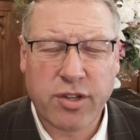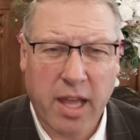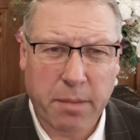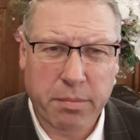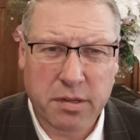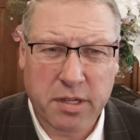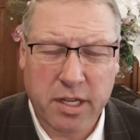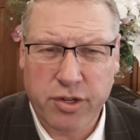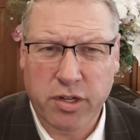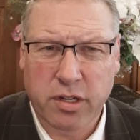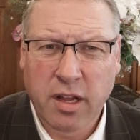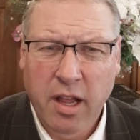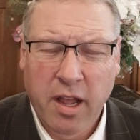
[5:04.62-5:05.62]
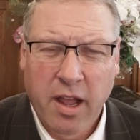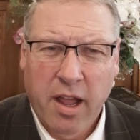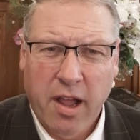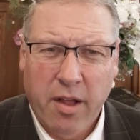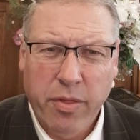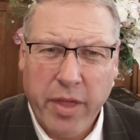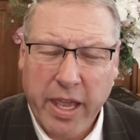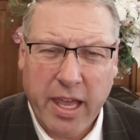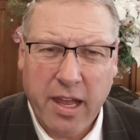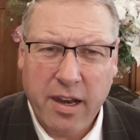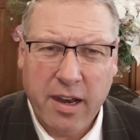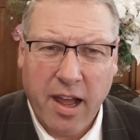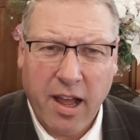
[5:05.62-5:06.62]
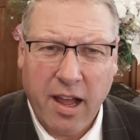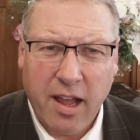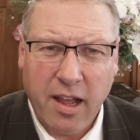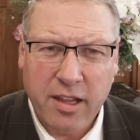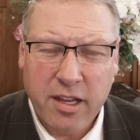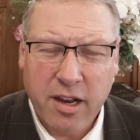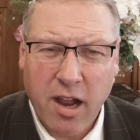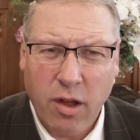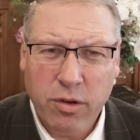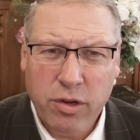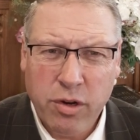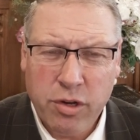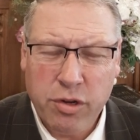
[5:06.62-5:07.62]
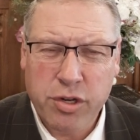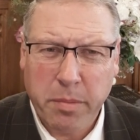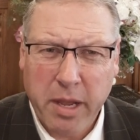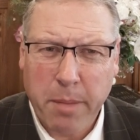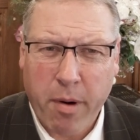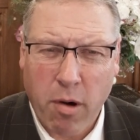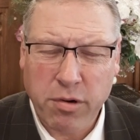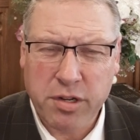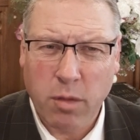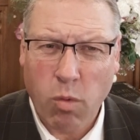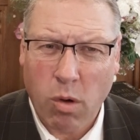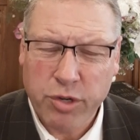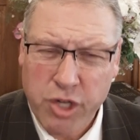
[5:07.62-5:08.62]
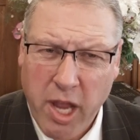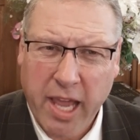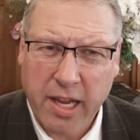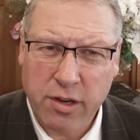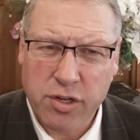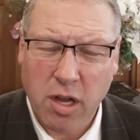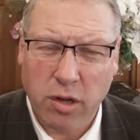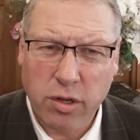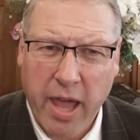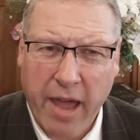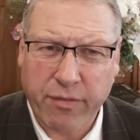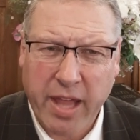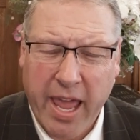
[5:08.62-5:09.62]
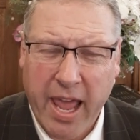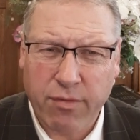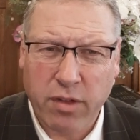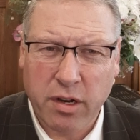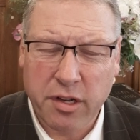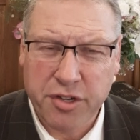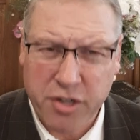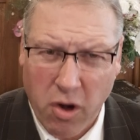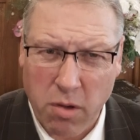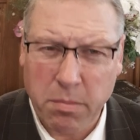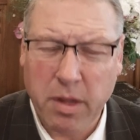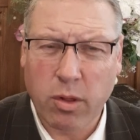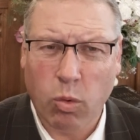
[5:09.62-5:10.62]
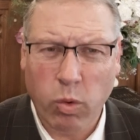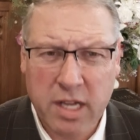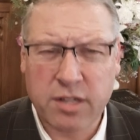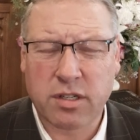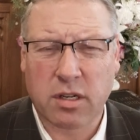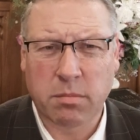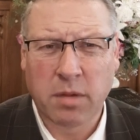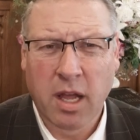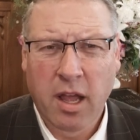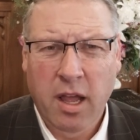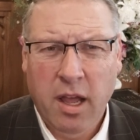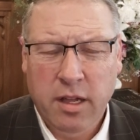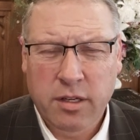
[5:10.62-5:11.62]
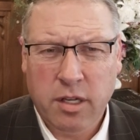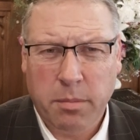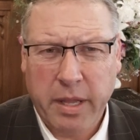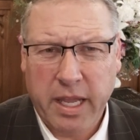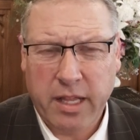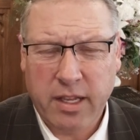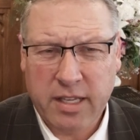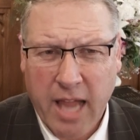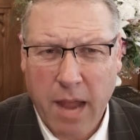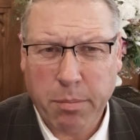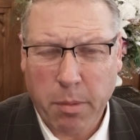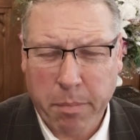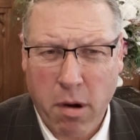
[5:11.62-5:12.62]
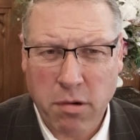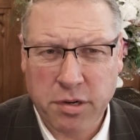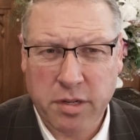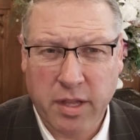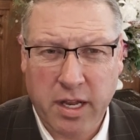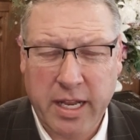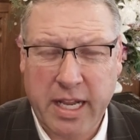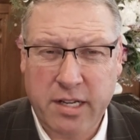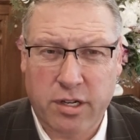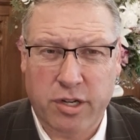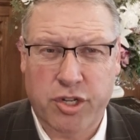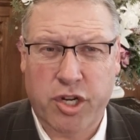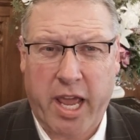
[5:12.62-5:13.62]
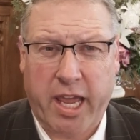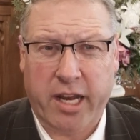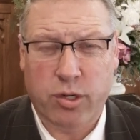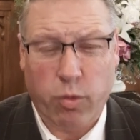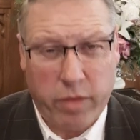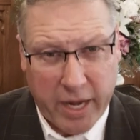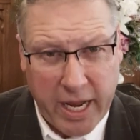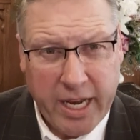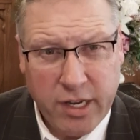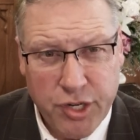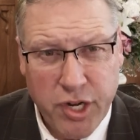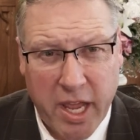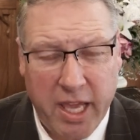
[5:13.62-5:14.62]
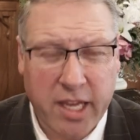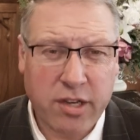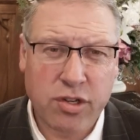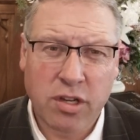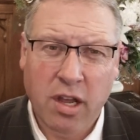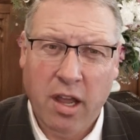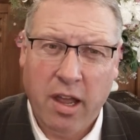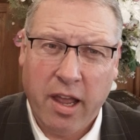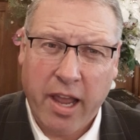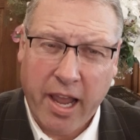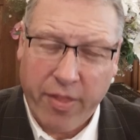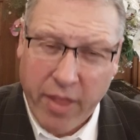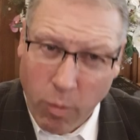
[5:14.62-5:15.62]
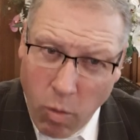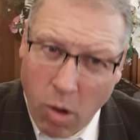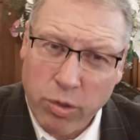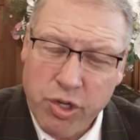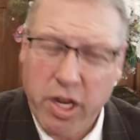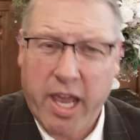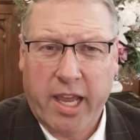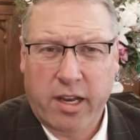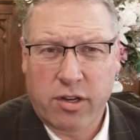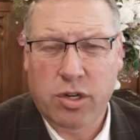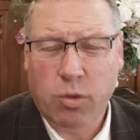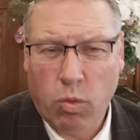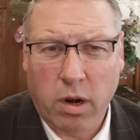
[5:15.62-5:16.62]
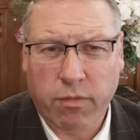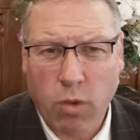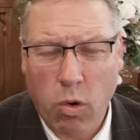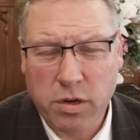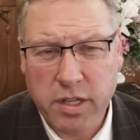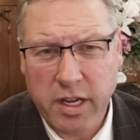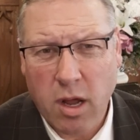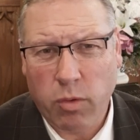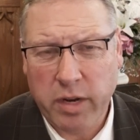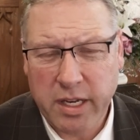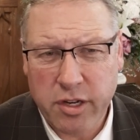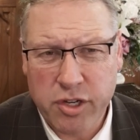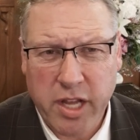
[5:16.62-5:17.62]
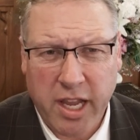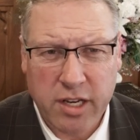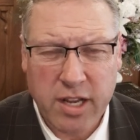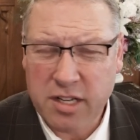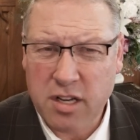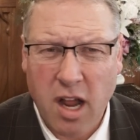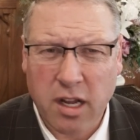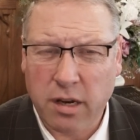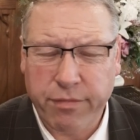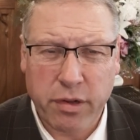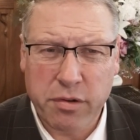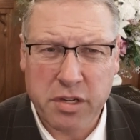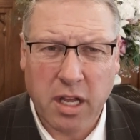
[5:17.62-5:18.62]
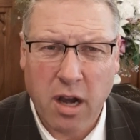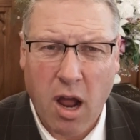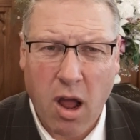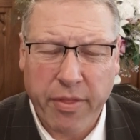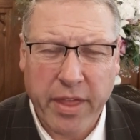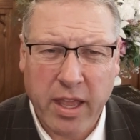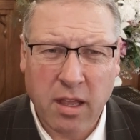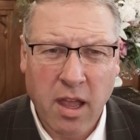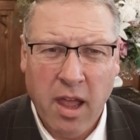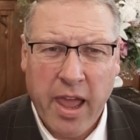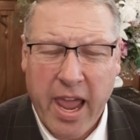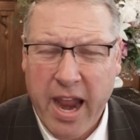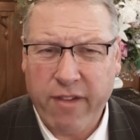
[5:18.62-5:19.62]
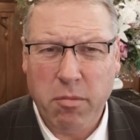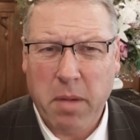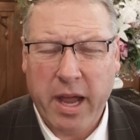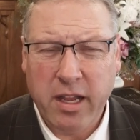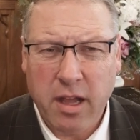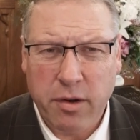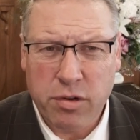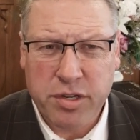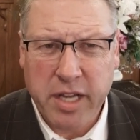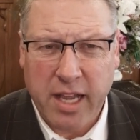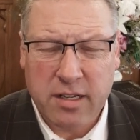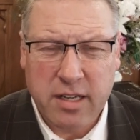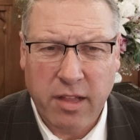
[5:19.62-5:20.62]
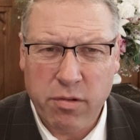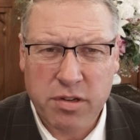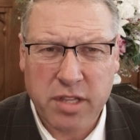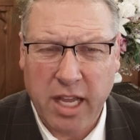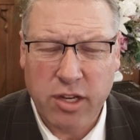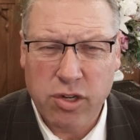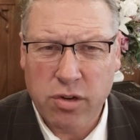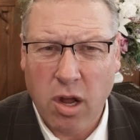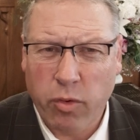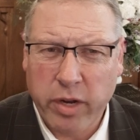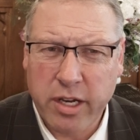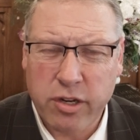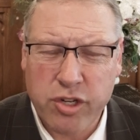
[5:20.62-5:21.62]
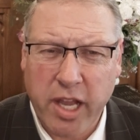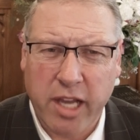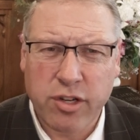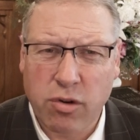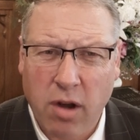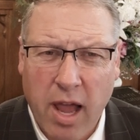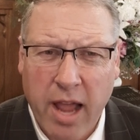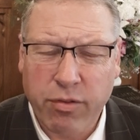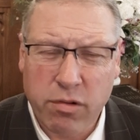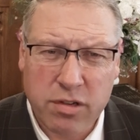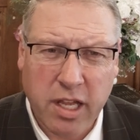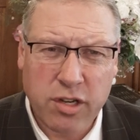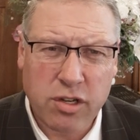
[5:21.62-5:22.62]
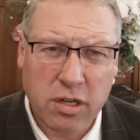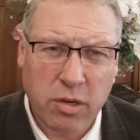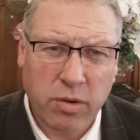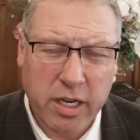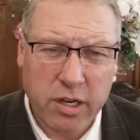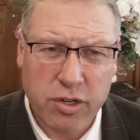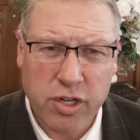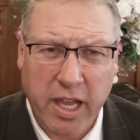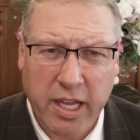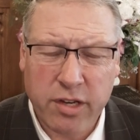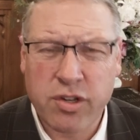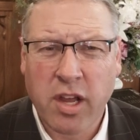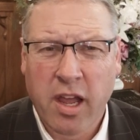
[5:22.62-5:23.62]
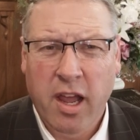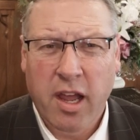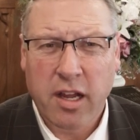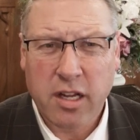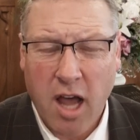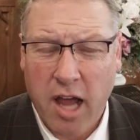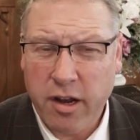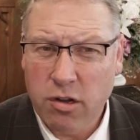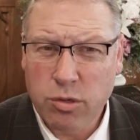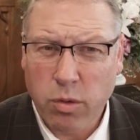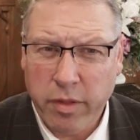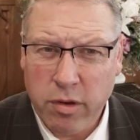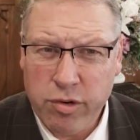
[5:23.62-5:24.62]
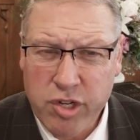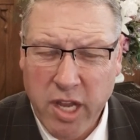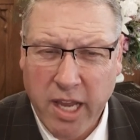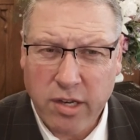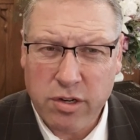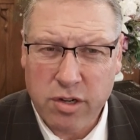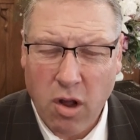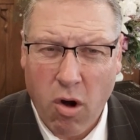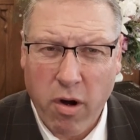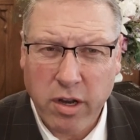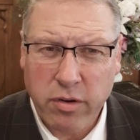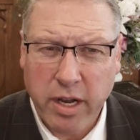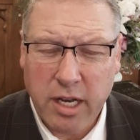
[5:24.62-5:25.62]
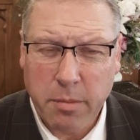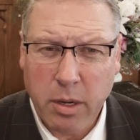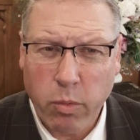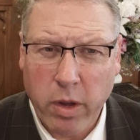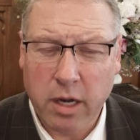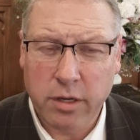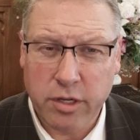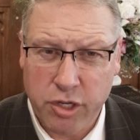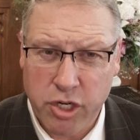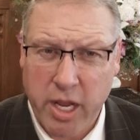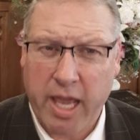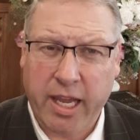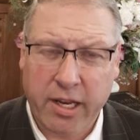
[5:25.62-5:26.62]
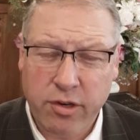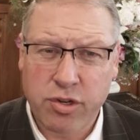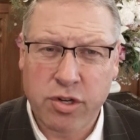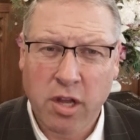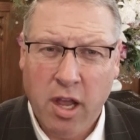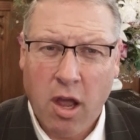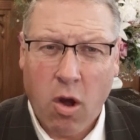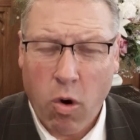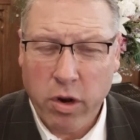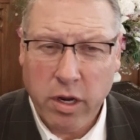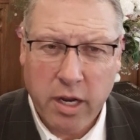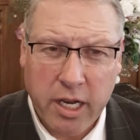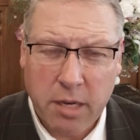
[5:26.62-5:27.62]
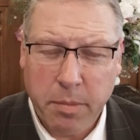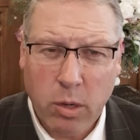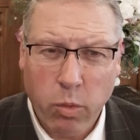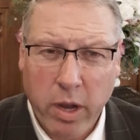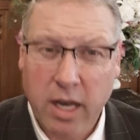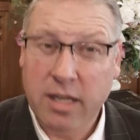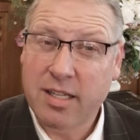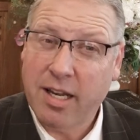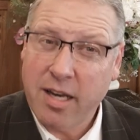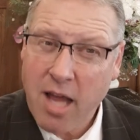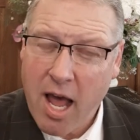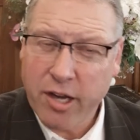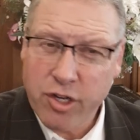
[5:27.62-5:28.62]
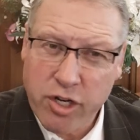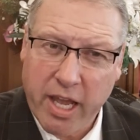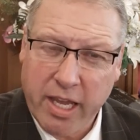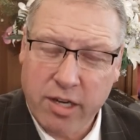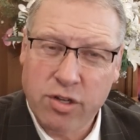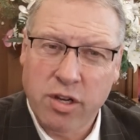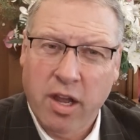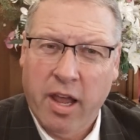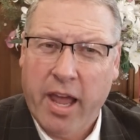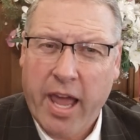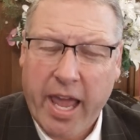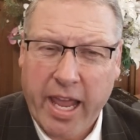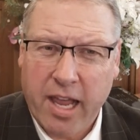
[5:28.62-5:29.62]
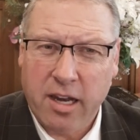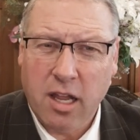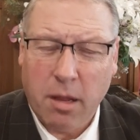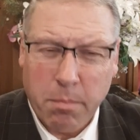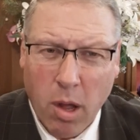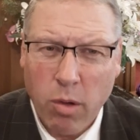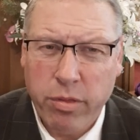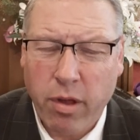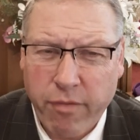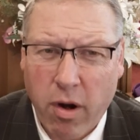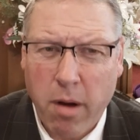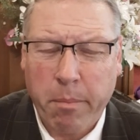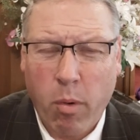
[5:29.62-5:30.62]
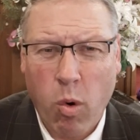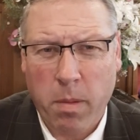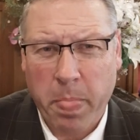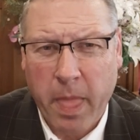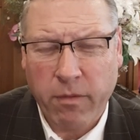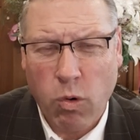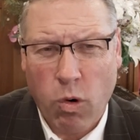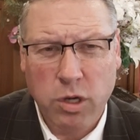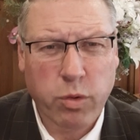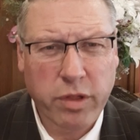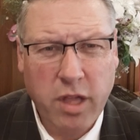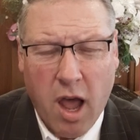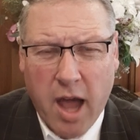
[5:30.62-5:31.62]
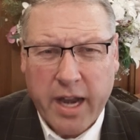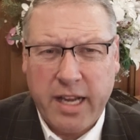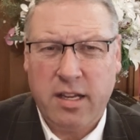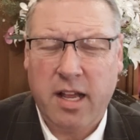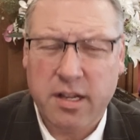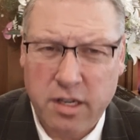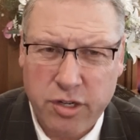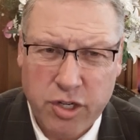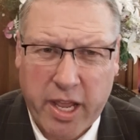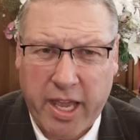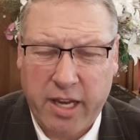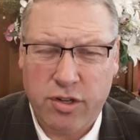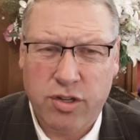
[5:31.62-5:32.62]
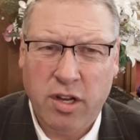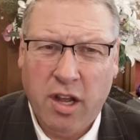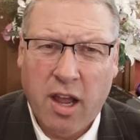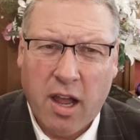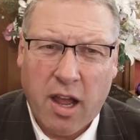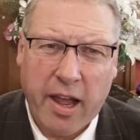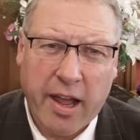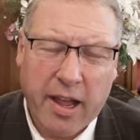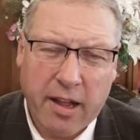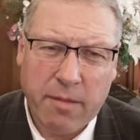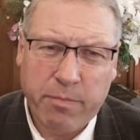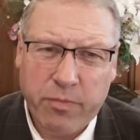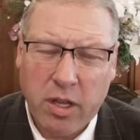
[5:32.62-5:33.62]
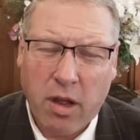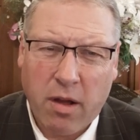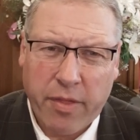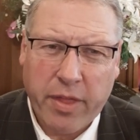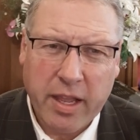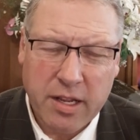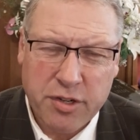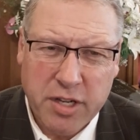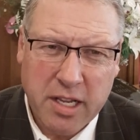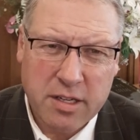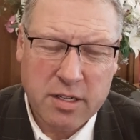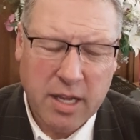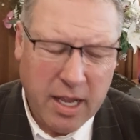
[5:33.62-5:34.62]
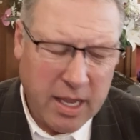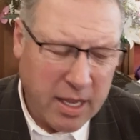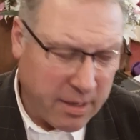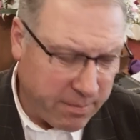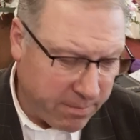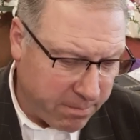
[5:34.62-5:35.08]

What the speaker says: that position, then you should be a person that won't change. So you have to have the discernment, the wisdom to be the type of person that needs to change where they need to change, and they won't change when, of course, they don't need to change. That's not confusing at all. I think everybody understands that. There's things you don't need to change in your life. There's things you do need to change. God knows what those changes are, and you need to be willing to change, or you need to be willing to not change. And both are very important. Of course, with God, He doesn't change. I think it says, I'm